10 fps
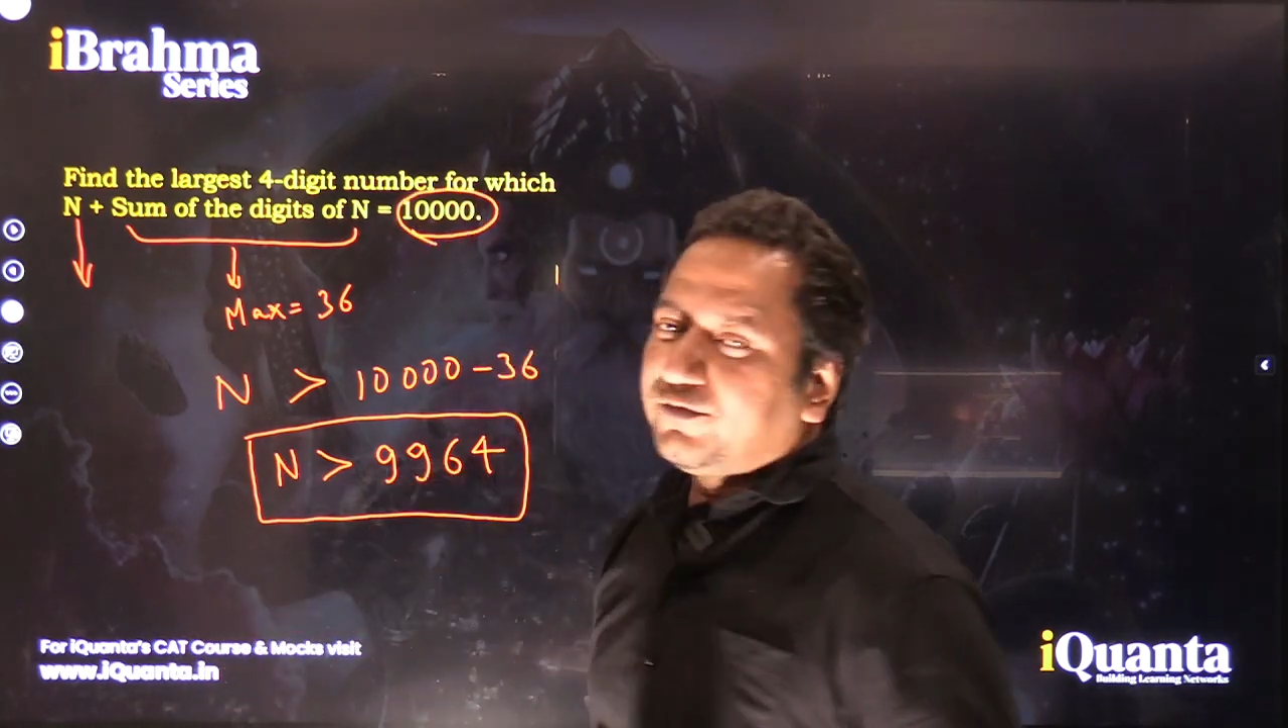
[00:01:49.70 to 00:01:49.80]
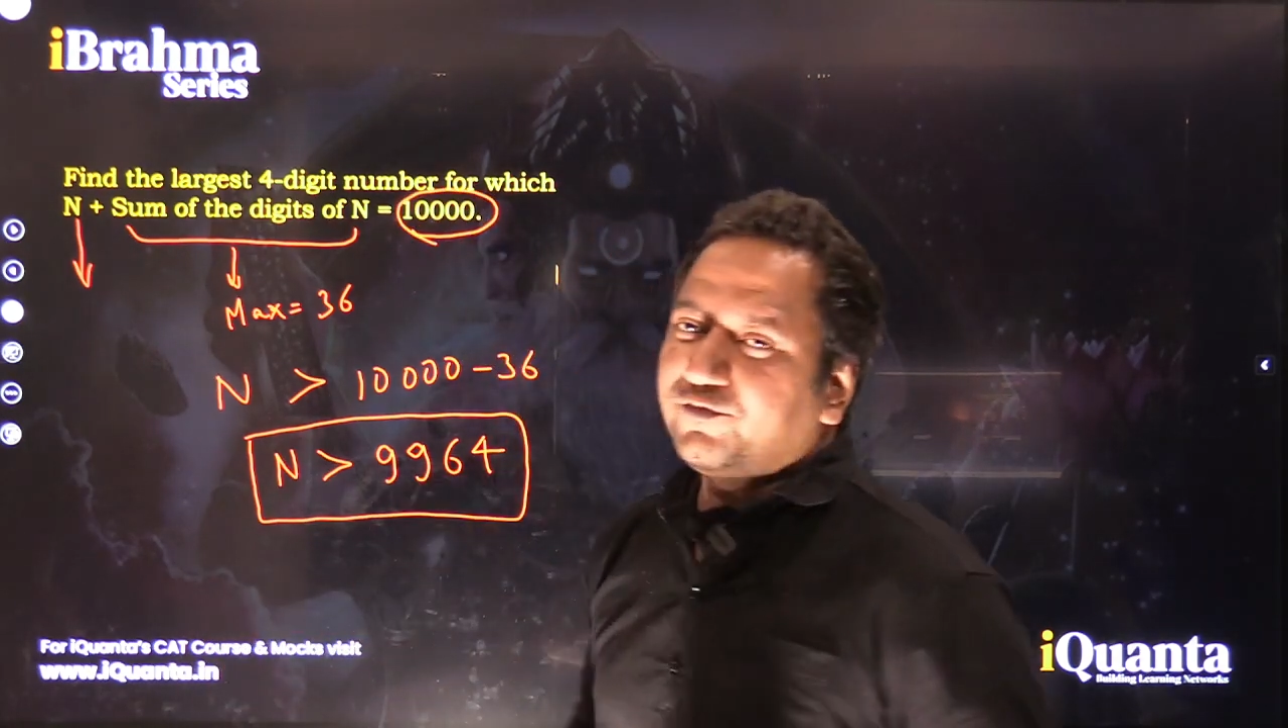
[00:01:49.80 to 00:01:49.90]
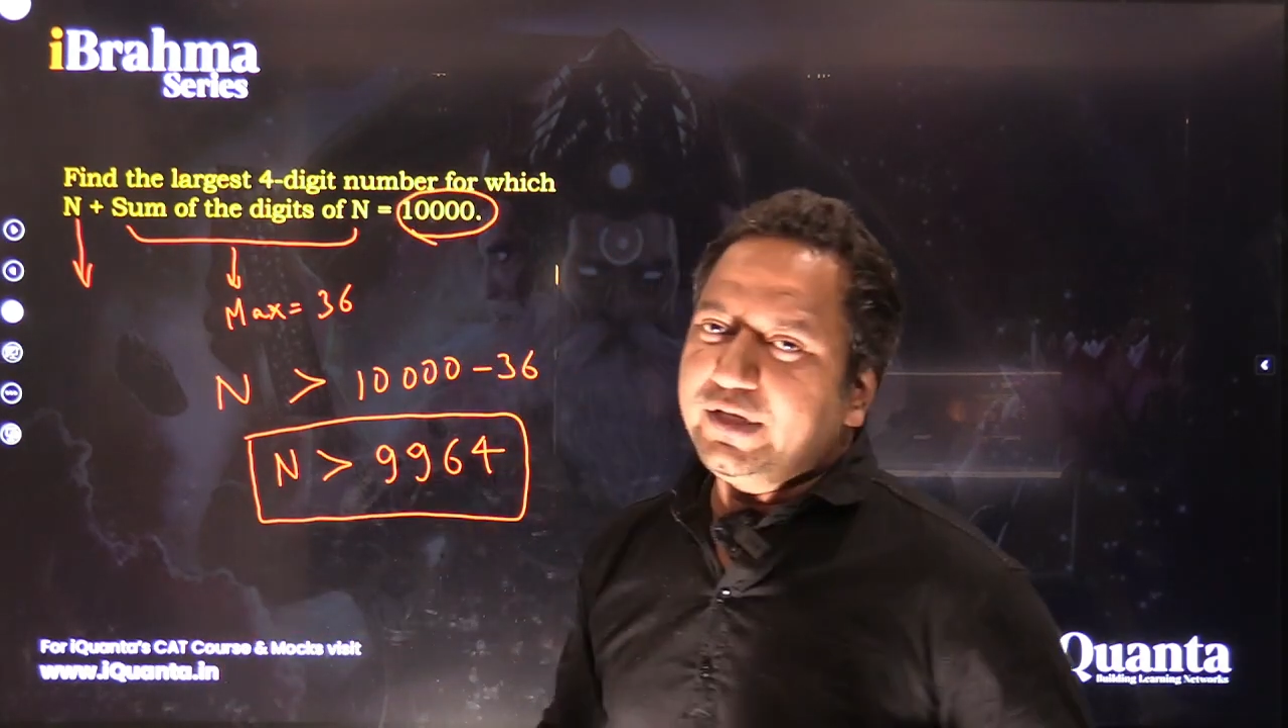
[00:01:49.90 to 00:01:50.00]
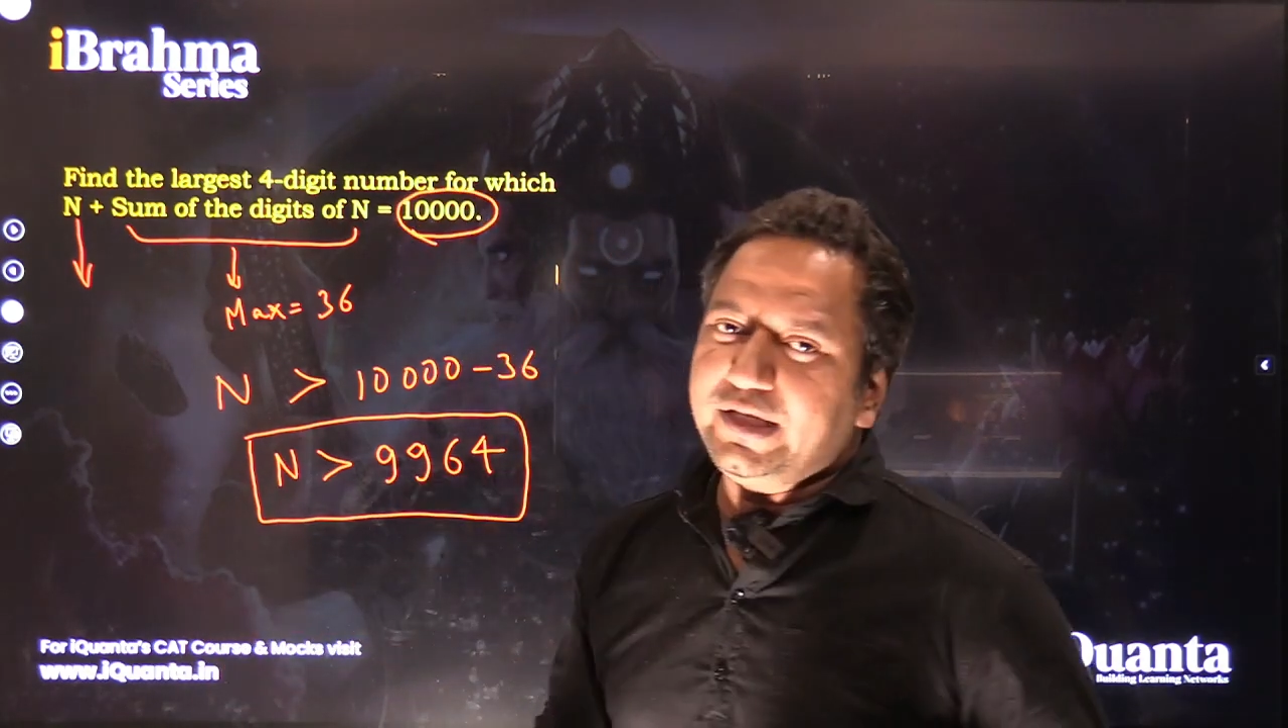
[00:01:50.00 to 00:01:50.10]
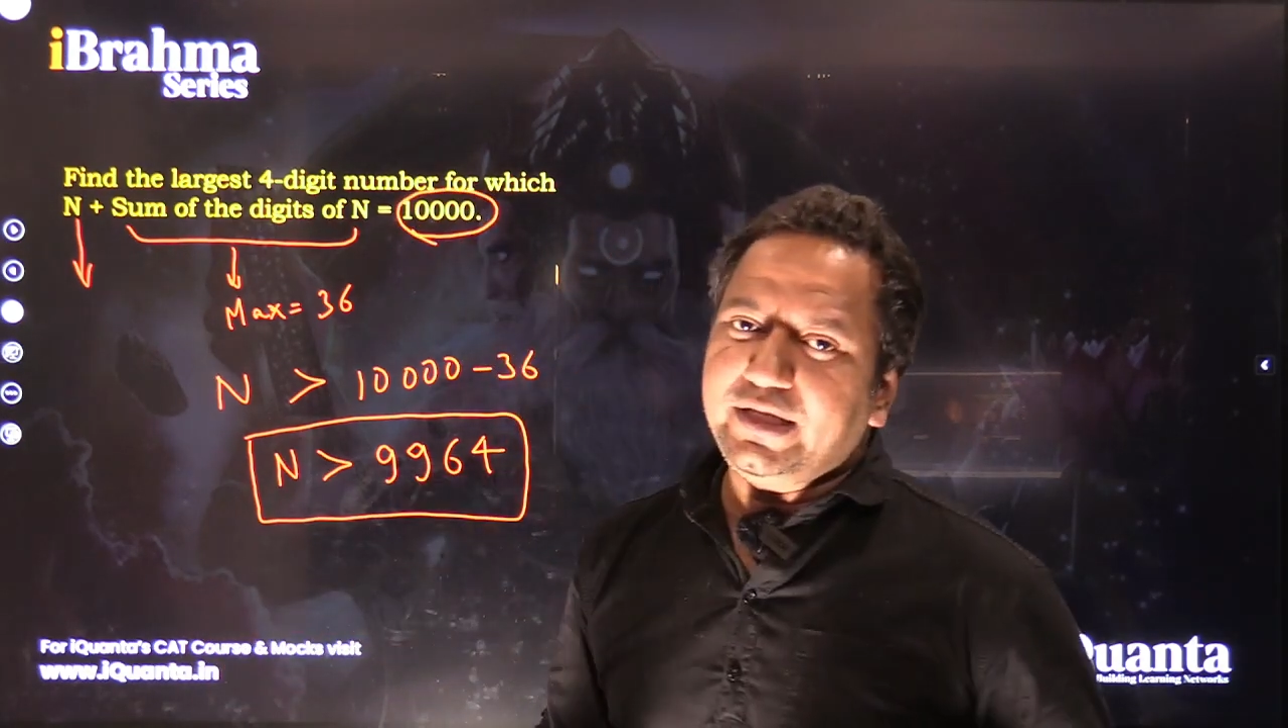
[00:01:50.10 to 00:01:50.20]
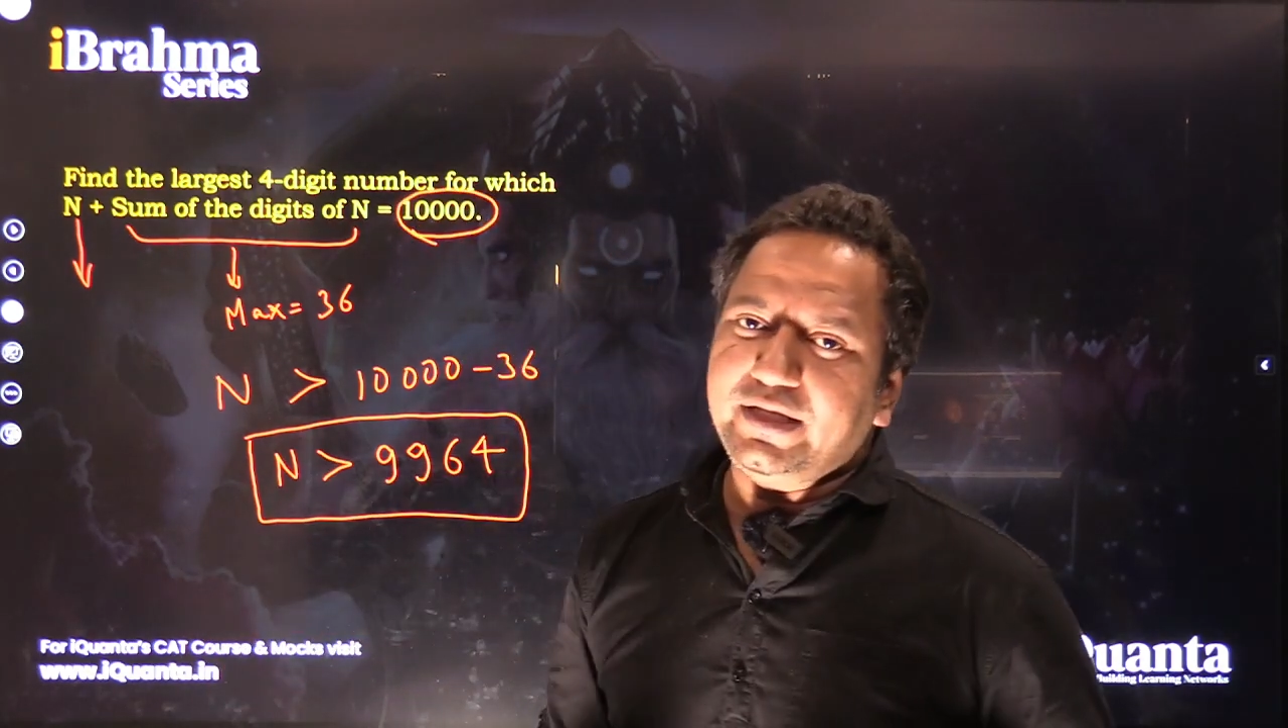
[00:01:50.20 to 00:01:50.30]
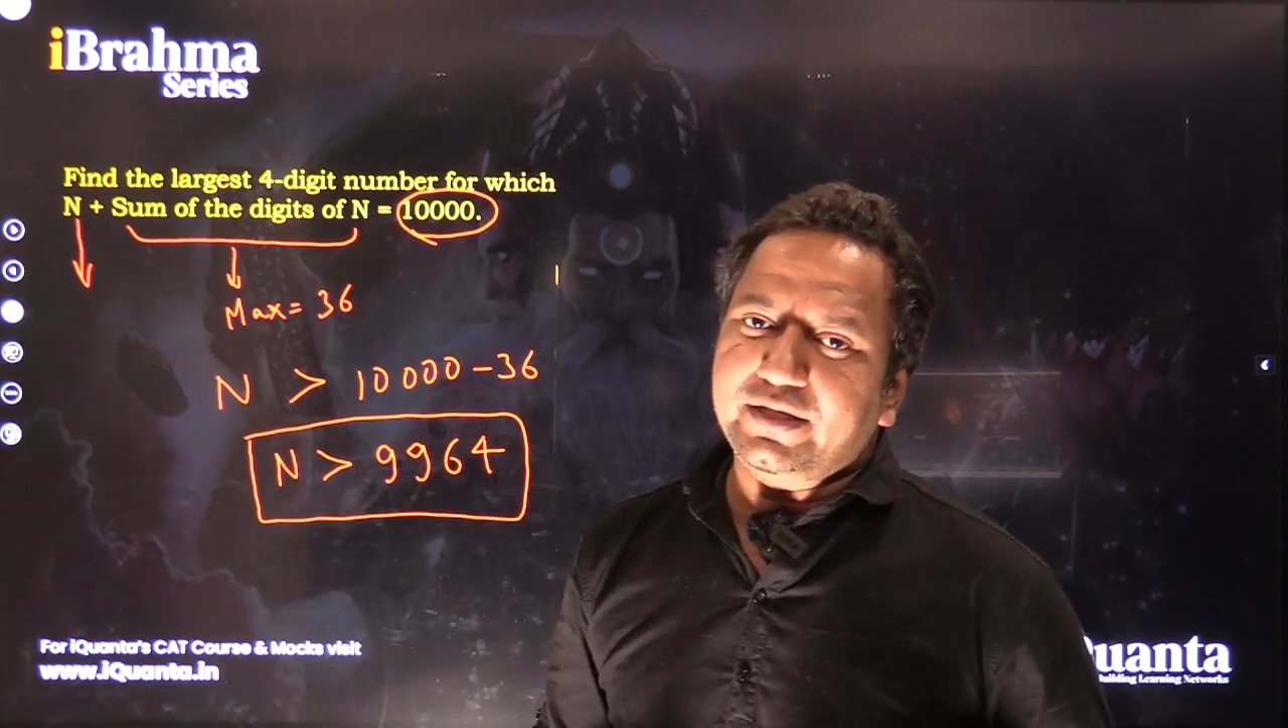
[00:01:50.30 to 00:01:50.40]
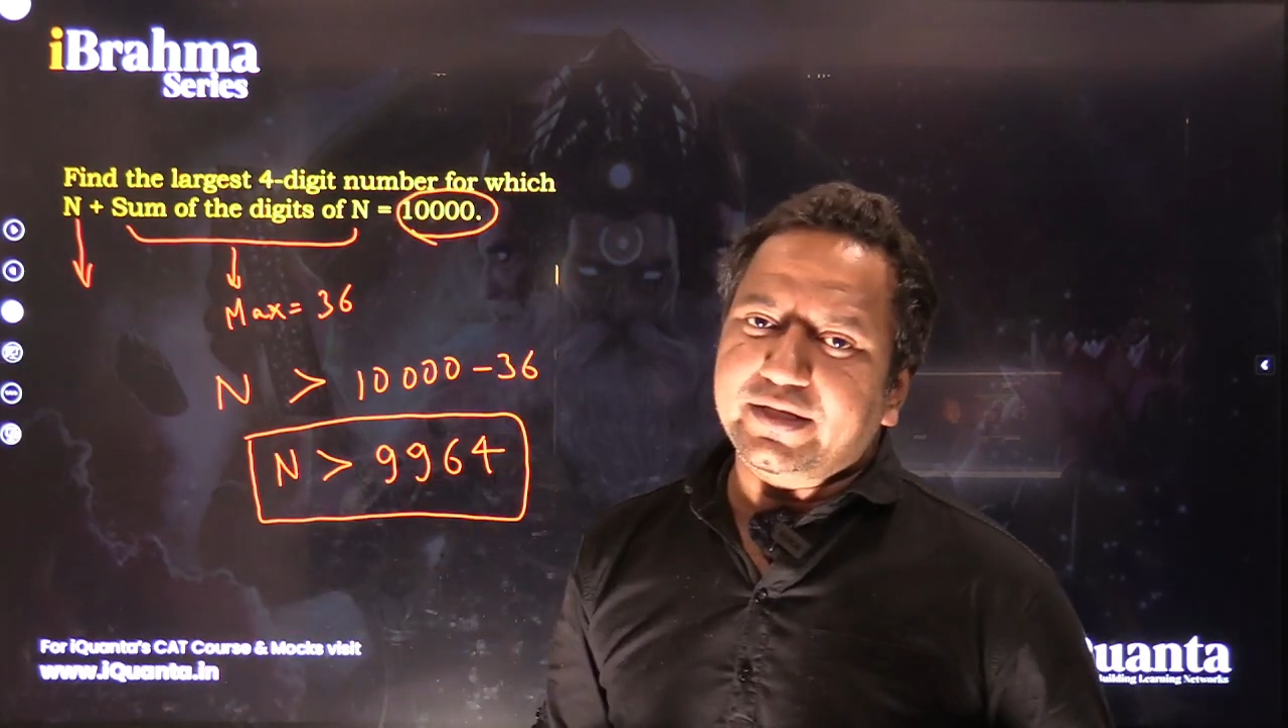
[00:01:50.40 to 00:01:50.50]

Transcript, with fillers: We